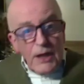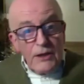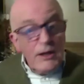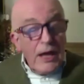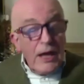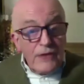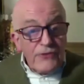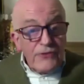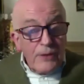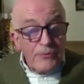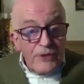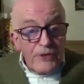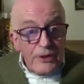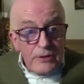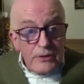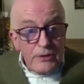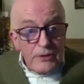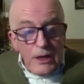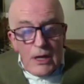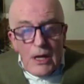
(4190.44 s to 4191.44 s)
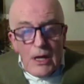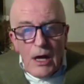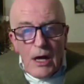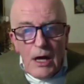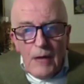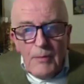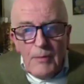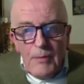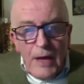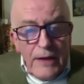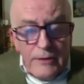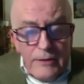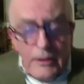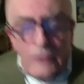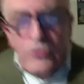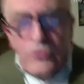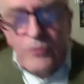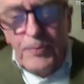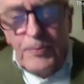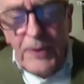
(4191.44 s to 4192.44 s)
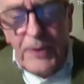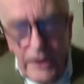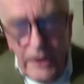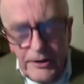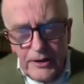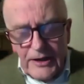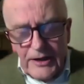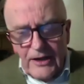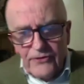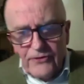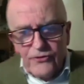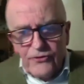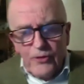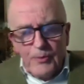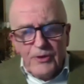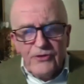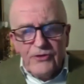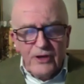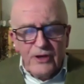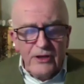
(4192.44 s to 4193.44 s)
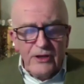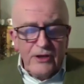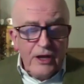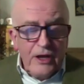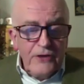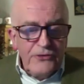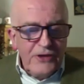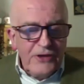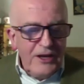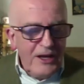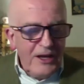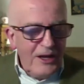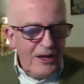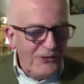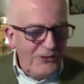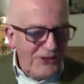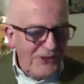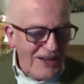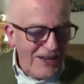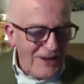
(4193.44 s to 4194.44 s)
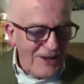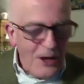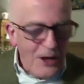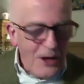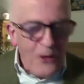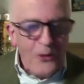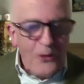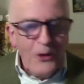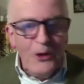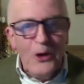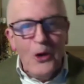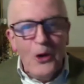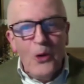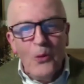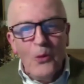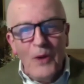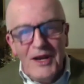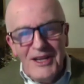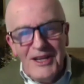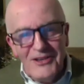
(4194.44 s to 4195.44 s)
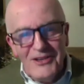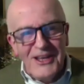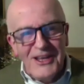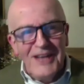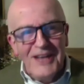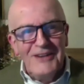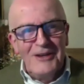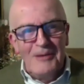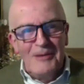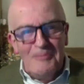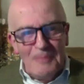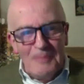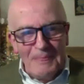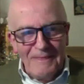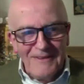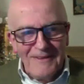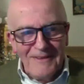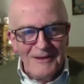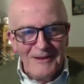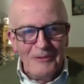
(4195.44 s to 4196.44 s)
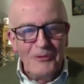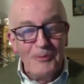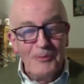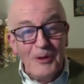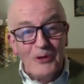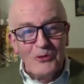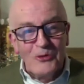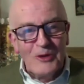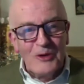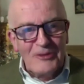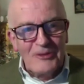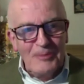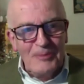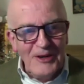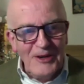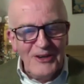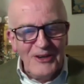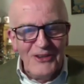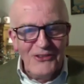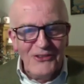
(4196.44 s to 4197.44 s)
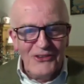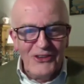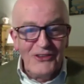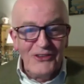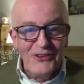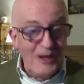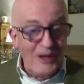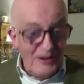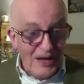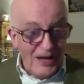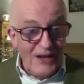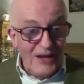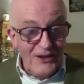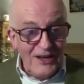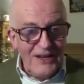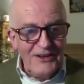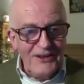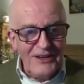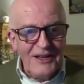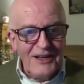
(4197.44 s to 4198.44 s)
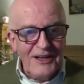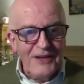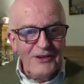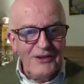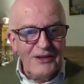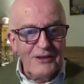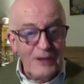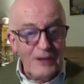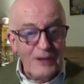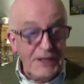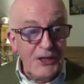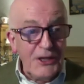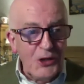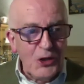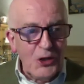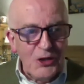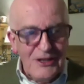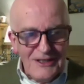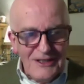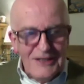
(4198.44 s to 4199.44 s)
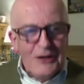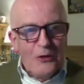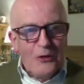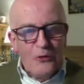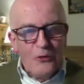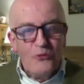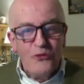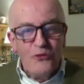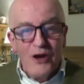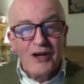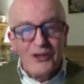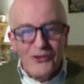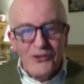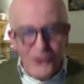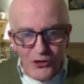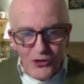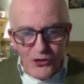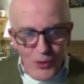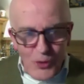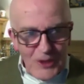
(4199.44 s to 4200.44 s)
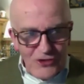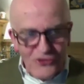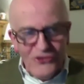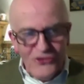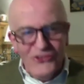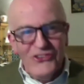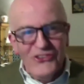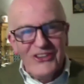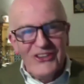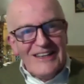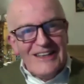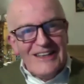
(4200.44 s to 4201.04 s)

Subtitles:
Yes. Absolutely. And of course, Bernardo Kastrup has said that when he's had spiritual experiences under legal drug situations,